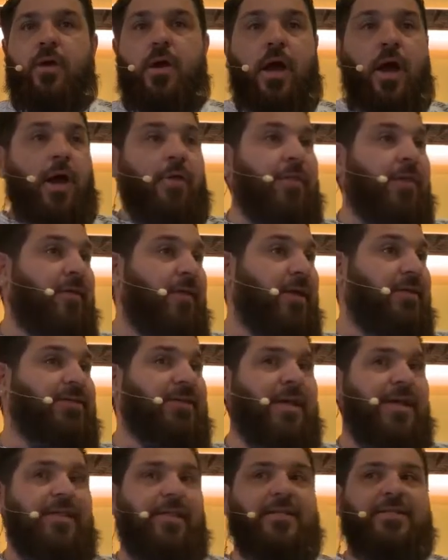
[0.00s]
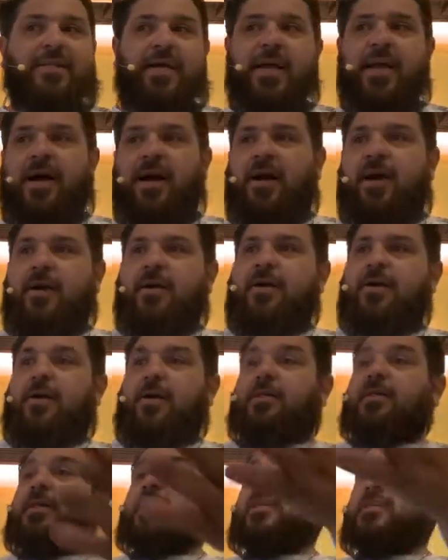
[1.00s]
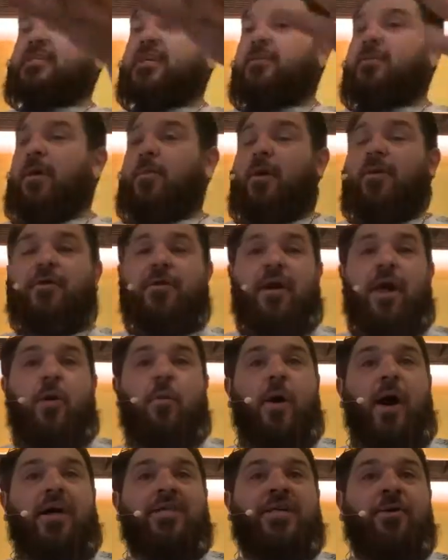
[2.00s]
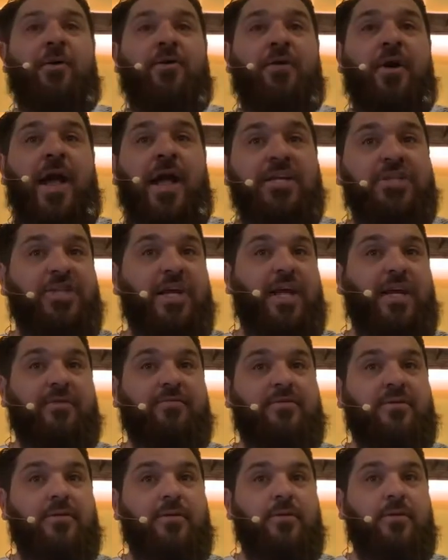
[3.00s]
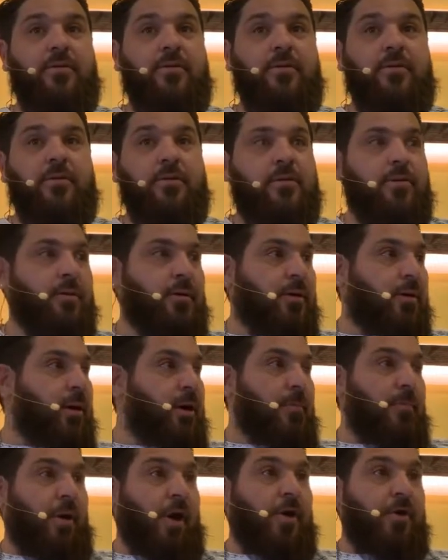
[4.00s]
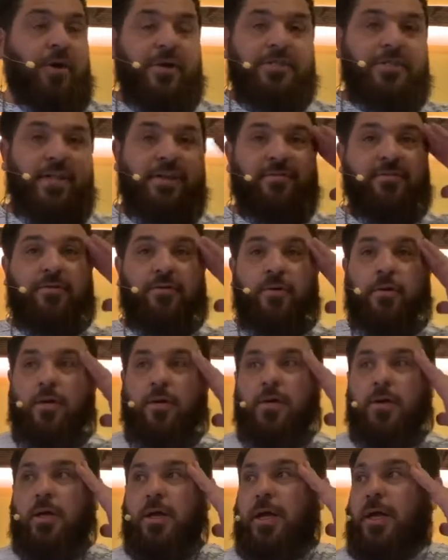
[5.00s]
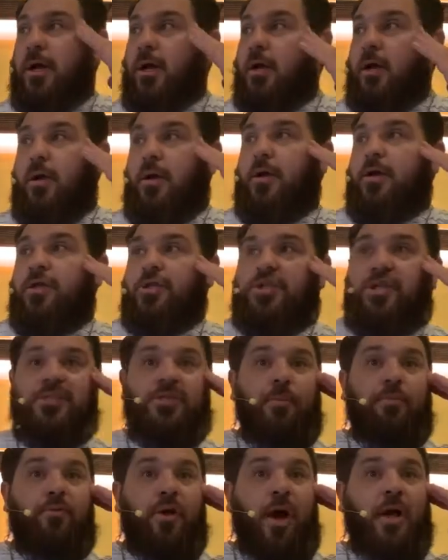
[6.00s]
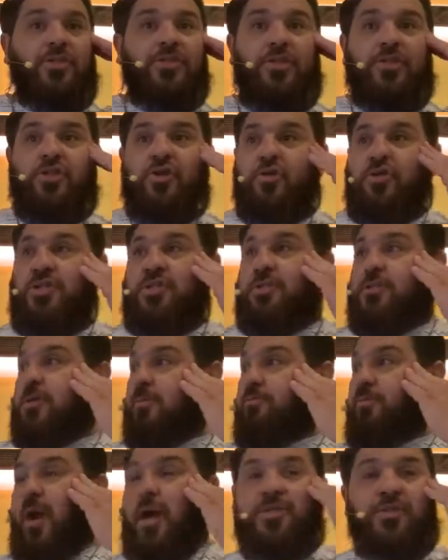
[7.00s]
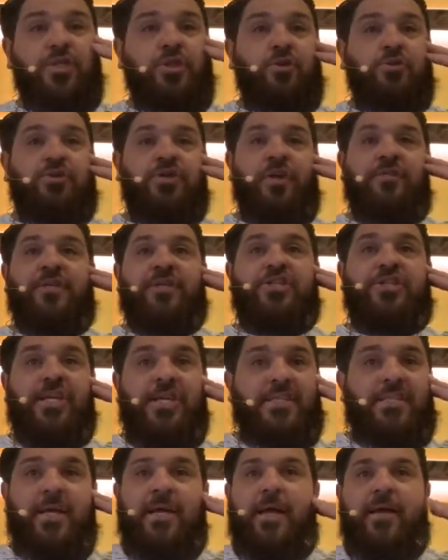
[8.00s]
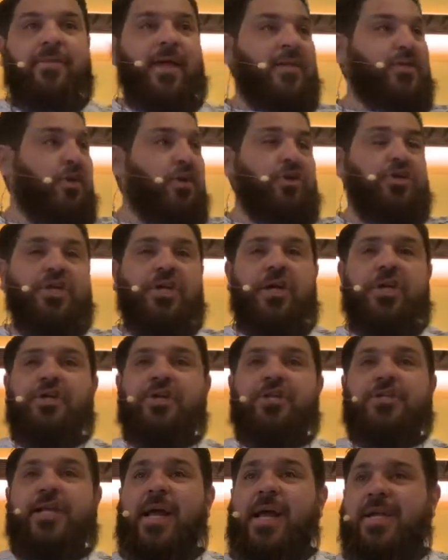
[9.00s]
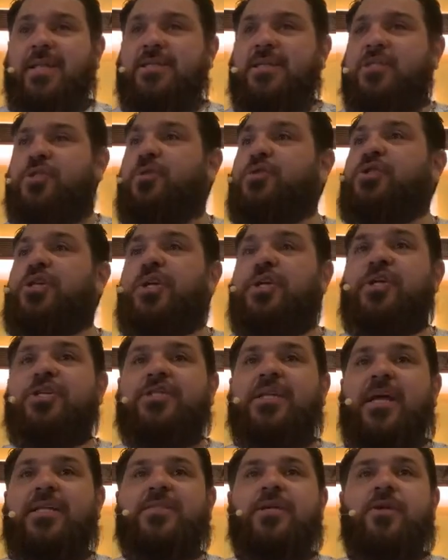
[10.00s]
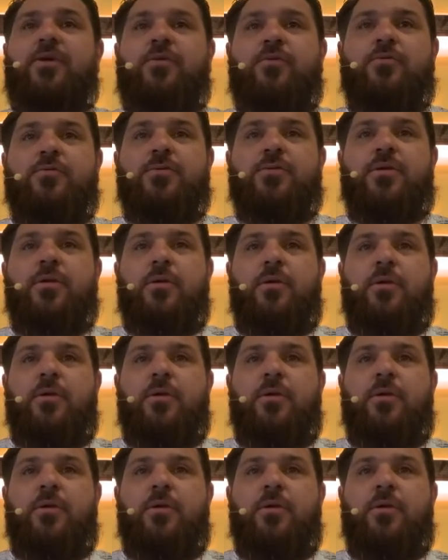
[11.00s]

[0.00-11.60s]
And then let's say, let's say uh, Lisa, my mother in law, walks in with her head shaved. Margaret's even She's a prostitute. She's a prostitute serving Jesus. That's all she understands. That's what she understands and knows.